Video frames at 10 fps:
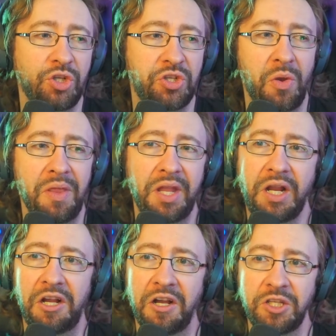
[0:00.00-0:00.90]
we're so on the
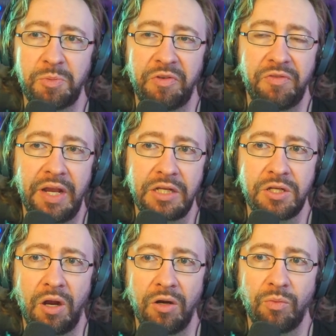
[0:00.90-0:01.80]
cusp of
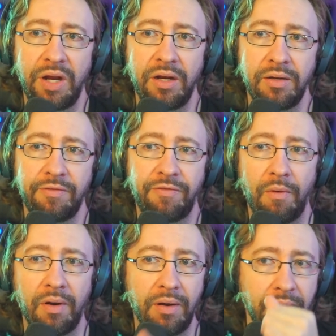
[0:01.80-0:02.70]
next hardware
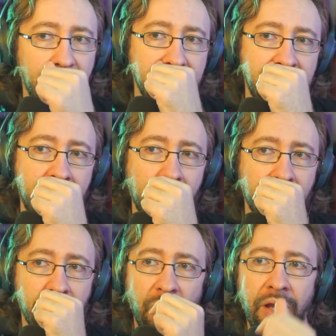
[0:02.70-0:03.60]
for Nintendo
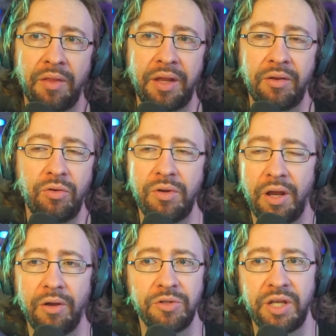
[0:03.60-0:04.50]
that's as true. well that who
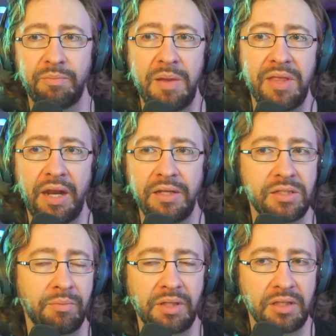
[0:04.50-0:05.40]
knows? Like maybe that
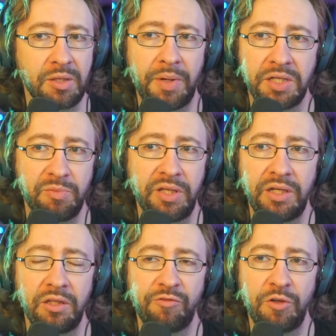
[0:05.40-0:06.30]
is something that's a
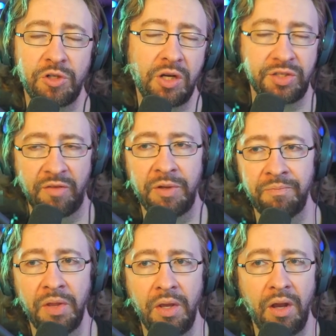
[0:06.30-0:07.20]
possibility in the future because I've
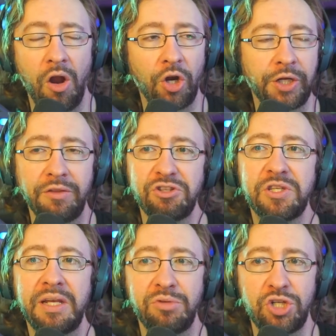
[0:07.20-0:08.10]
been harking the
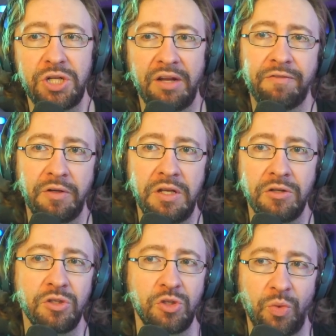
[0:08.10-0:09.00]
same shit for
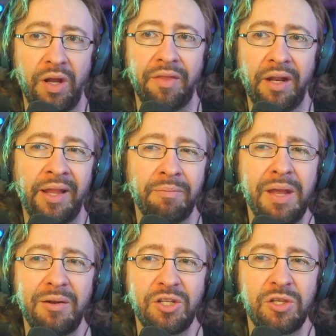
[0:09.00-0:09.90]
years as well. That like,
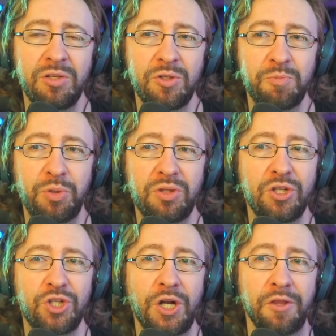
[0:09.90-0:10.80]
man, just let's just put
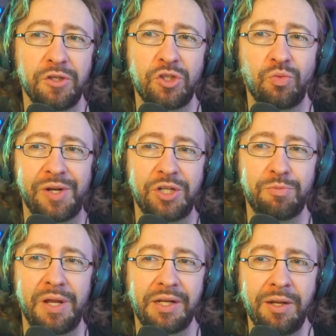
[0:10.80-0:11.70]
this shit on the
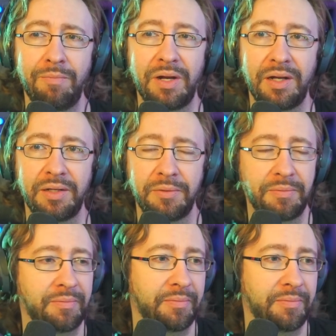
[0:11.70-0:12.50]
Switch, man. Come on.